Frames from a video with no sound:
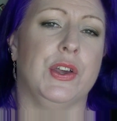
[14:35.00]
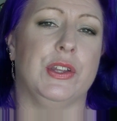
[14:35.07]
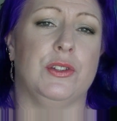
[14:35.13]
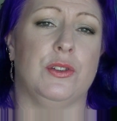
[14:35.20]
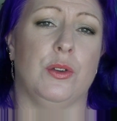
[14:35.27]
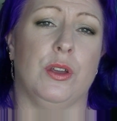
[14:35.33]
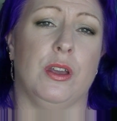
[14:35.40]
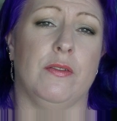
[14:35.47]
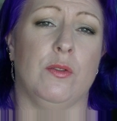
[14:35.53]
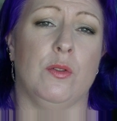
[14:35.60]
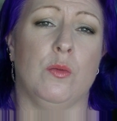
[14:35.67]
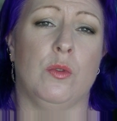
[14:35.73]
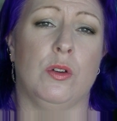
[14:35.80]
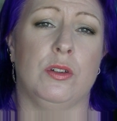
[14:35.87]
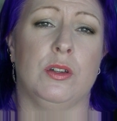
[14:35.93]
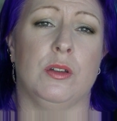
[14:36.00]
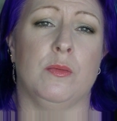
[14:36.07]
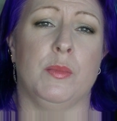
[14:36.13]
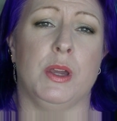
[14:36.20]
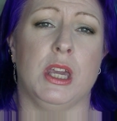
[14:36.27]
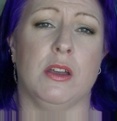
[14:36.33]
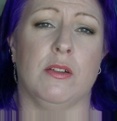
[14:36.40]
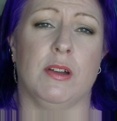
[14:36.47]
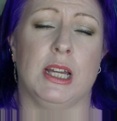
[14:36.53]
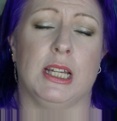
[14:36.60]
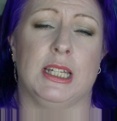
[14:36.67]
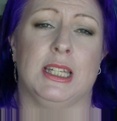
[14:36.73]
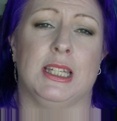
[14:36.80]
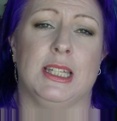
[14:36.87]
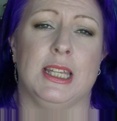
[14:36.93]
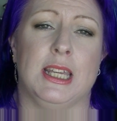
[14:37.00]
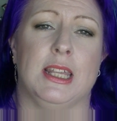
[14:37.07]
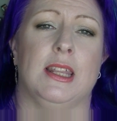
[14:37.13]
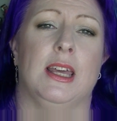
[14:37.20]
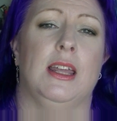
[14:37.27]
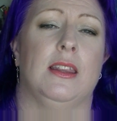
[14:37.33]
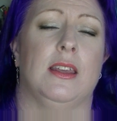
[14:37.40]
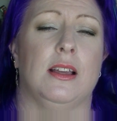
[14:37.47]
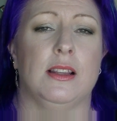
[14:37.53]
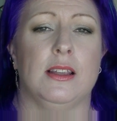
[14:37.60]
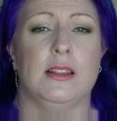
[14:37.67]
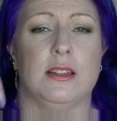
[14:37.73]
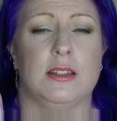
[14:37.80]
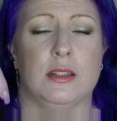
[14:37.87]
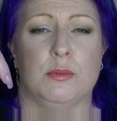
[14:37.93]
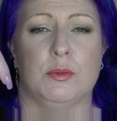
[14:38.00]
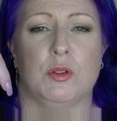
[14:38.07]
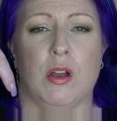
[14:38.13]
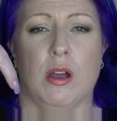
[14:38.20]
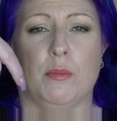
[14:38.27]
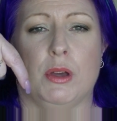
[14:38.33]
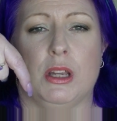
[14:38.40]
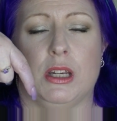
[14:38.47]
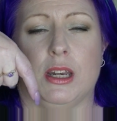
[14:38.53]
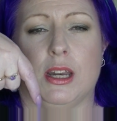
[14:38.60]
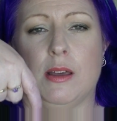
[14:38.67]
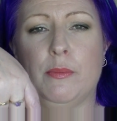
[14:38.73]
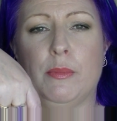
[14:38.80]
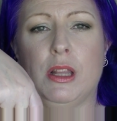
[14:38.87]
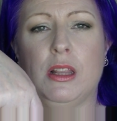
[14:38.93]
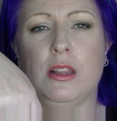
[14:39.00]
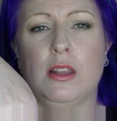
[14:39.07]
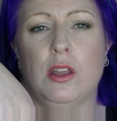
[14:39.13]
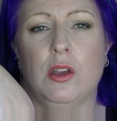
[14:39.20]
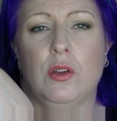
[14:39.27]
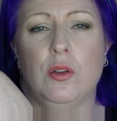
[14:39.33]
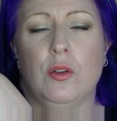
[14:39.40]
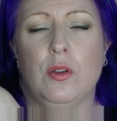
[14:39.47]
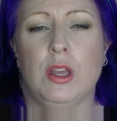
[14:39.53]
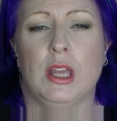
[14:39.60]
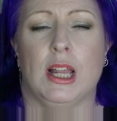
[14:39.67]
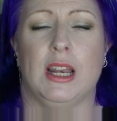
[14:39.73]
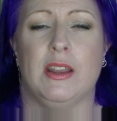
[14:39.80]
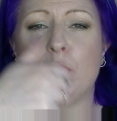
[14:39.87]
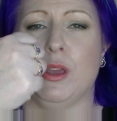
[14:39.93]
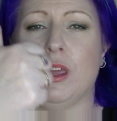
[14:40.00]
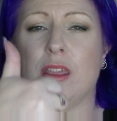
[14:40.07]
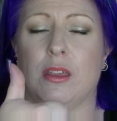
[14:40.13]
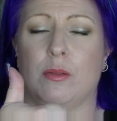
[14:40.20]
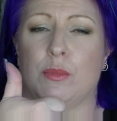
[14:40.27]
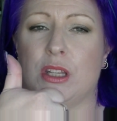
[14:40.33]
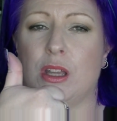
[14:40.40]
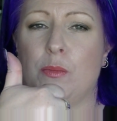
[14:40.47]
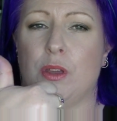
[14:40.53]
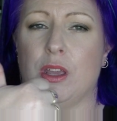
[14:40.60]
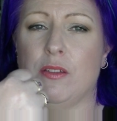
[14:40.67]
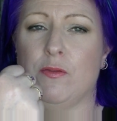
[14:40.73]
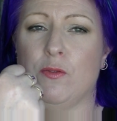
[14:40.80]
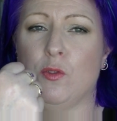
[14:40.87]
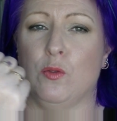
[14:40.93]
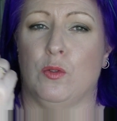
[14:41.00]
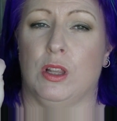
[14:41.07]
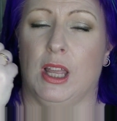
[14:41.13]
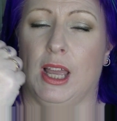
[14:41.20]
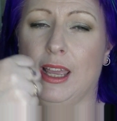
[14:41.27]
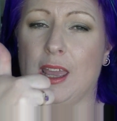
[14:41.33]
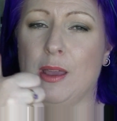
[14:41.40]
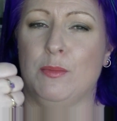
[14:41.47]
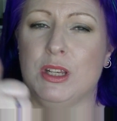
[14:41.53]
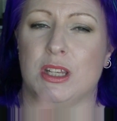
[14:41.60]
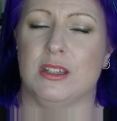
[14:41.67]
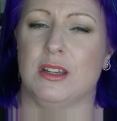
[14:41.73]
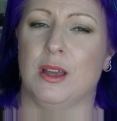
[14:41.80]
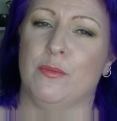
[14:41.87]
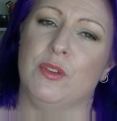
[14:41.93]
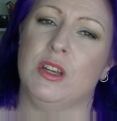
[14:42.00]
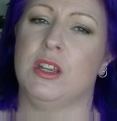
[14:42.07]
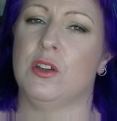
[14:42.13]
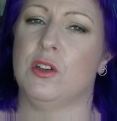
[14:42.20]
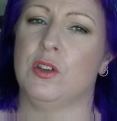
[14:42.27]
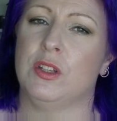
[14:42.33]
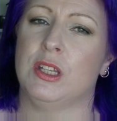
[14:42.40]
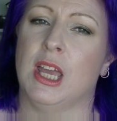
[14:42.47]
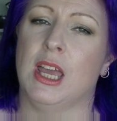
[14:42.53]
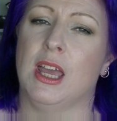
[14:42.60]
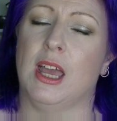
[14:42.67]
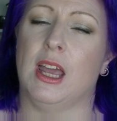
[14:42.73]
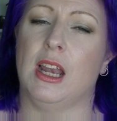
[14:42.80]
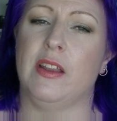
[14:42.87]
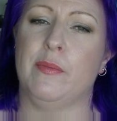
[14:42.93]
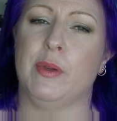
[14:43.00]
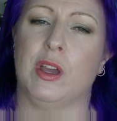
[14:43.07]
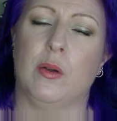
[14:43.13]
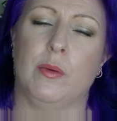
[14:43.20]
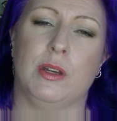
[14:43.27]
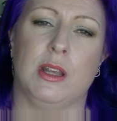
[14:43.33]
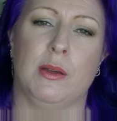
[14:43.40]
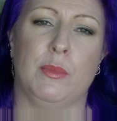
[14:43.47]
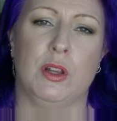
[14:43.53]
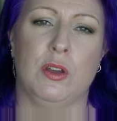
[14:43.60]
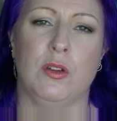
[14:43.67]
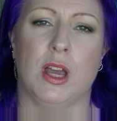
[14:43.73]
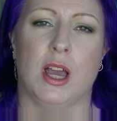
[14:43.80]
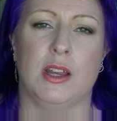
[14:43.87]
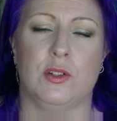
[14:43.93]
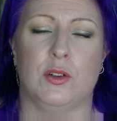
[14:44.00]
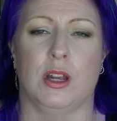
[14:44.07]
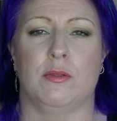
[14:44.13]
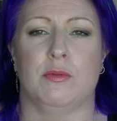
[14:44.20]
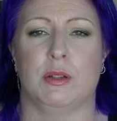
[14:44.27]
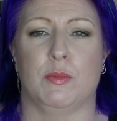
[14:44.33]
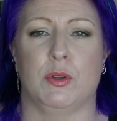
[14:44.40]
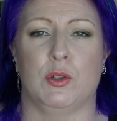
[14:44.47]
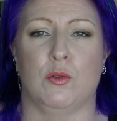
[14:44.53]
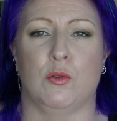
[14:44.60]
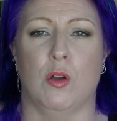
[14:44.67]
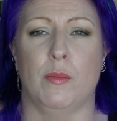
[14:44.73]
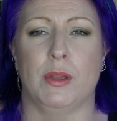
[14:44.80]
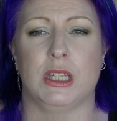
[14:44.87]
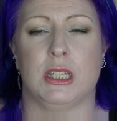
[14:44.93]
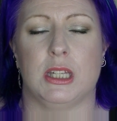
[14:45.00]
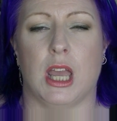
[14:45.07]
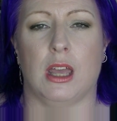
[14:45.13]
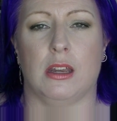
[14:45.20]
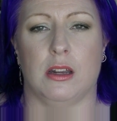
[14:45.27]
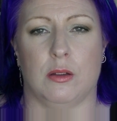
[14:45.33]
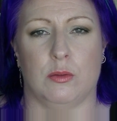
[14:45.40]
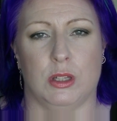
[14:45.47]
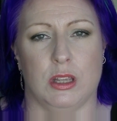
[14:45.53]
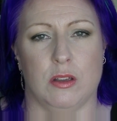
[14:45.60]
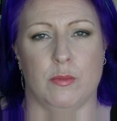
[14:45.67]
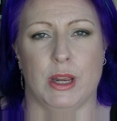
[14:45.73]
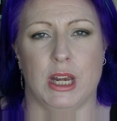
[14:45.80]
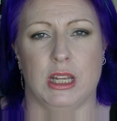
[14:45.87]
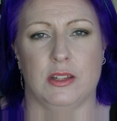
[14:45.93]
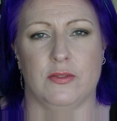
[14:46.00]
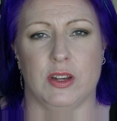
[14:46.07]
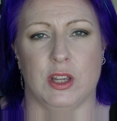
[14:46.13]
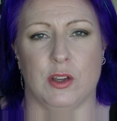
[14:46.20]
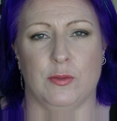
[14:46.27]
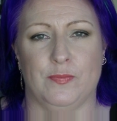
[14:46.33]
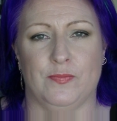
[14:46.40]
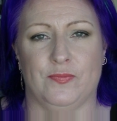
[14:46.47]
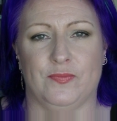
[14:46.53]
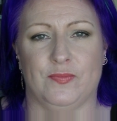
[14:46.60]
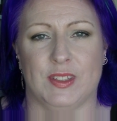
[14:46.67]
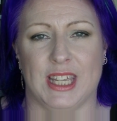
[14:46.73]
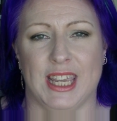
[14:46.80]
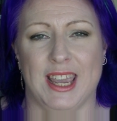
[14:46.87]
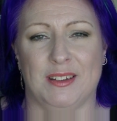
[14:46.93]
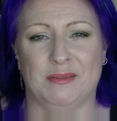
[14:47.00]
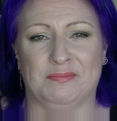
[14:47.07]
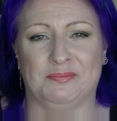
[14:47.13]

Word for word: So if you want to be around to see that, then click the subscribe button down below, leave me a thumbs up if you like empties type videos, and leave me a comment down below. I try to respond to all comments, and I'll see you in my next video. See ya.